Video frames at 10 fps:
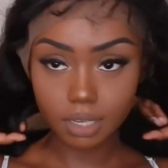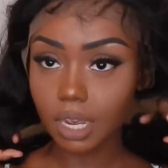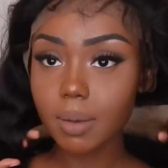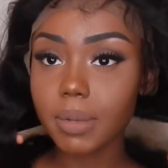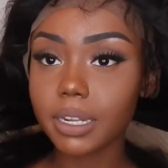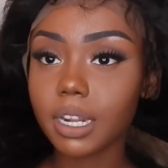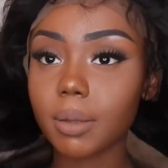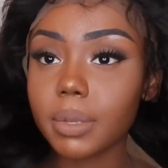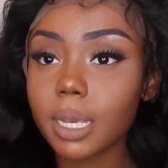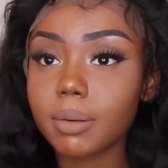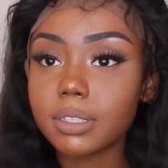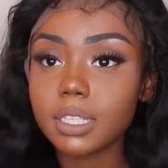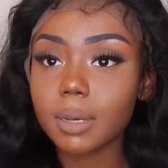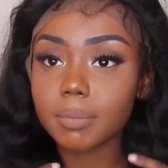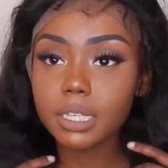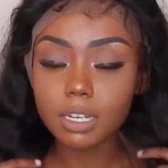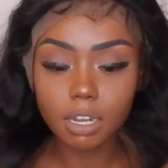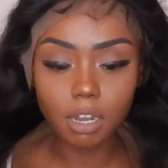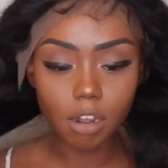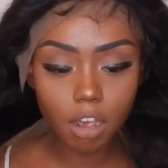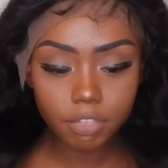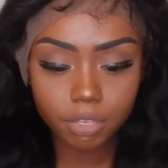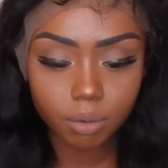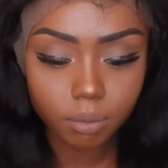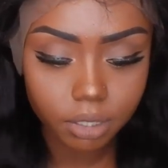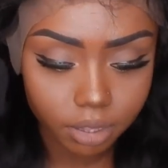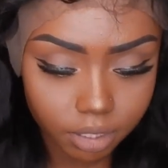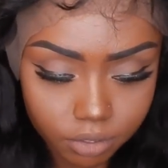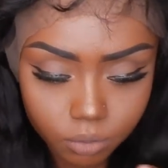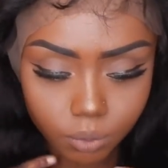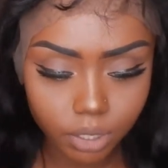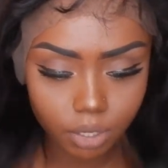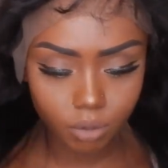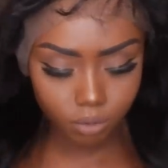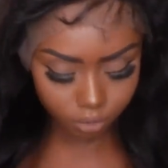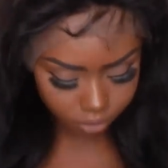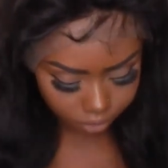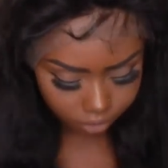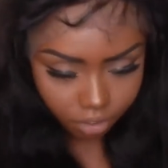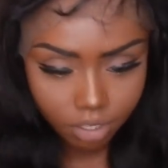Y'all might not be able to tell me nothing with this wig. Ooh,